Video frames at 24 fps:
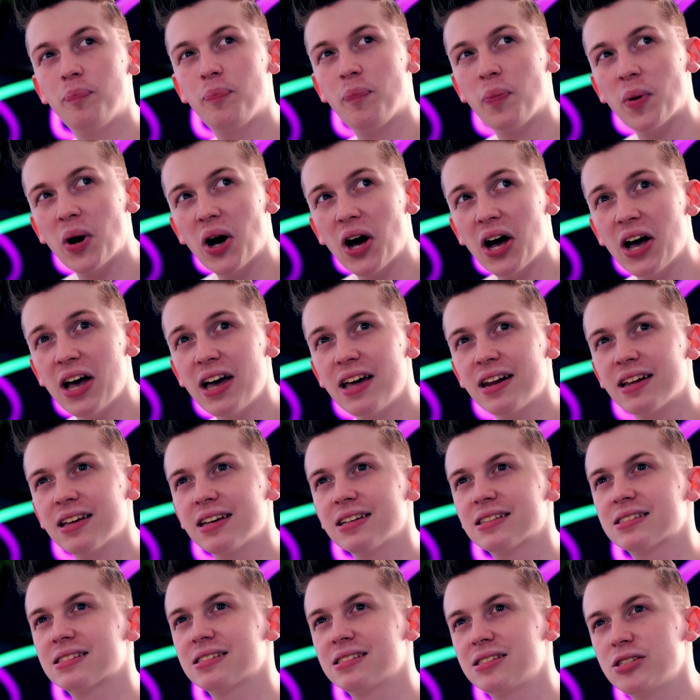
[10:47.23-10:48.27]
but
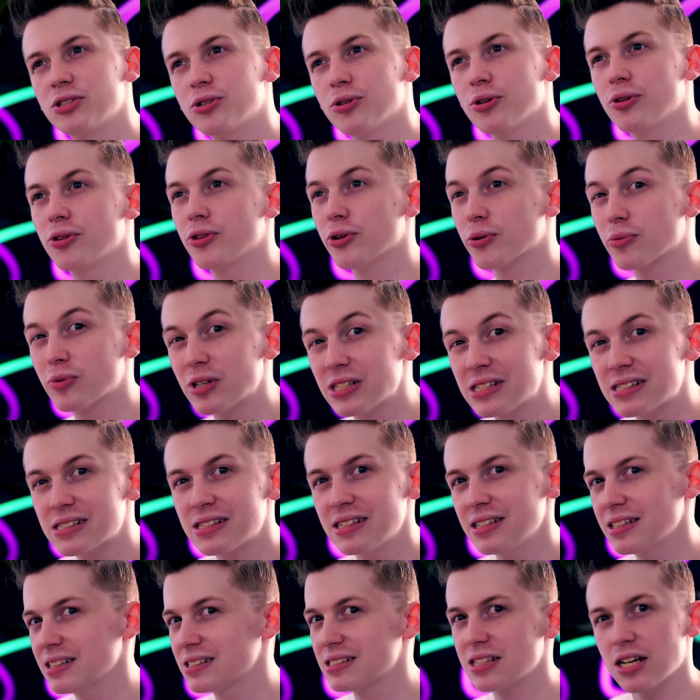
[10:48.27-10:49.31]
it's still the
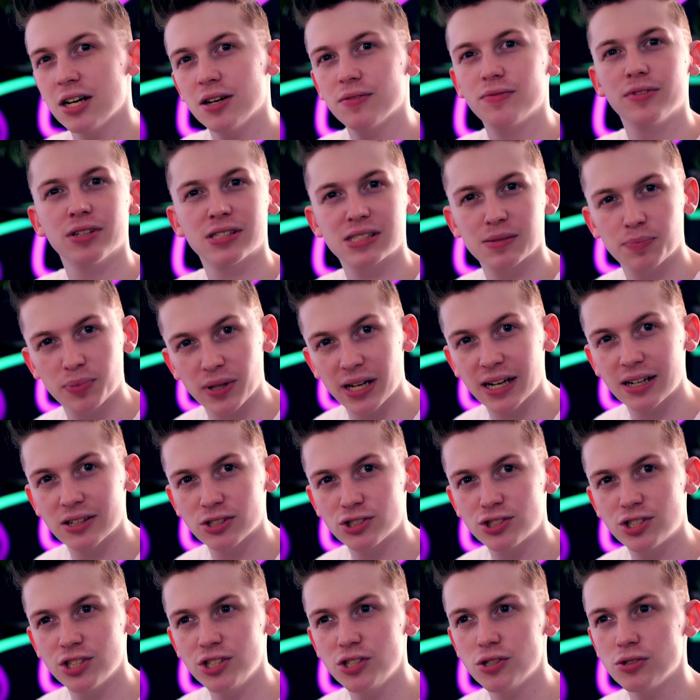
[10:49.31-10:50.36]
riskiest of the
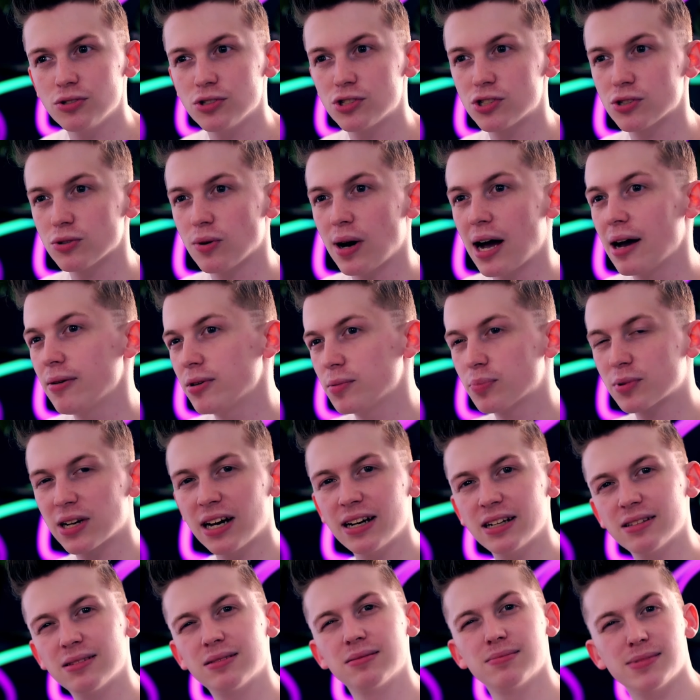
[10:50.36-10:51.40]
suppliers to use. So I would
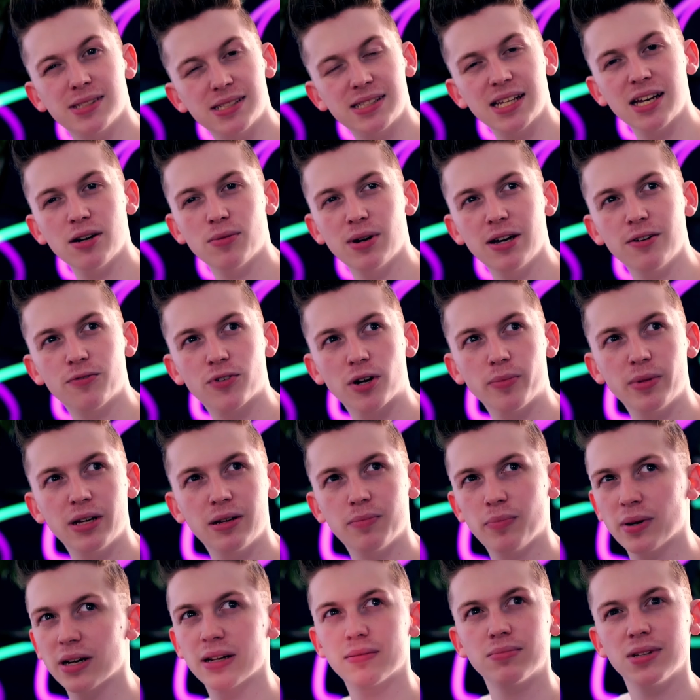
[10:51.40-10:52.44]
kind of stay away from
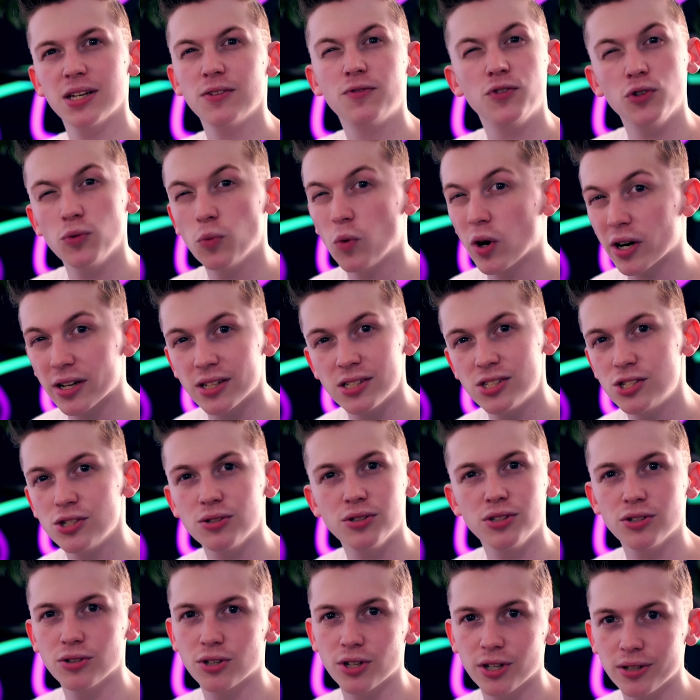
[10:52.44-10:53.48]
it, but if you wanted to, you